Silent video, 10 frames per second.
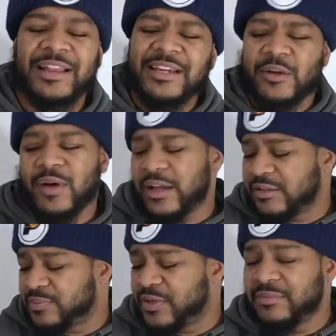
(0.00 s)
I think the quality
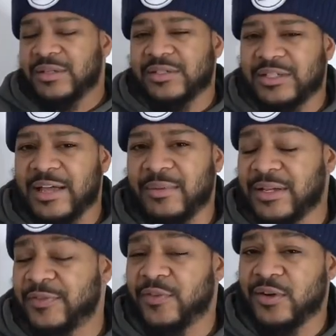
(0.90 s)
is pretty much the same
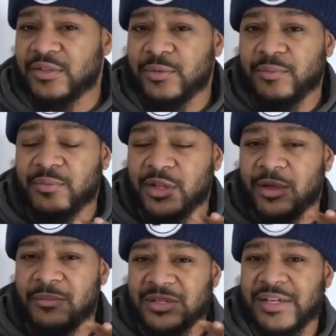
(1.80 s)
as far as
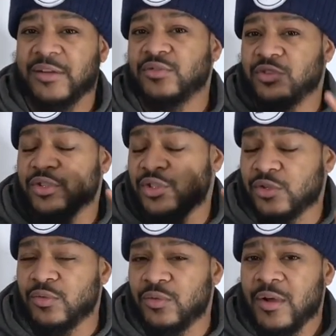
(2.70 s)
the materials on the
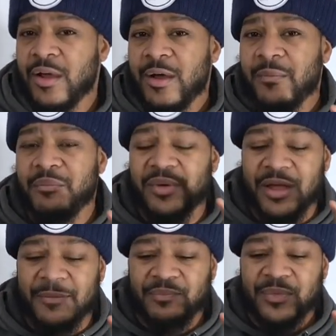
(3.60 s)
shoe.
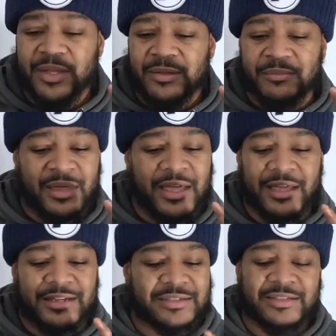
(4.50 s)
But
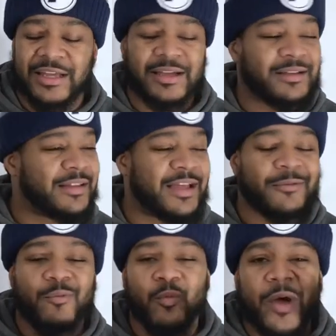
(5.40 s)
man, they
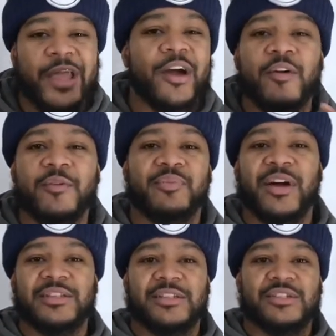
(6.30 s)
way
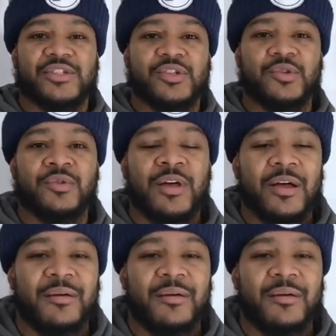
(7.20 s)
overpriced this shoe.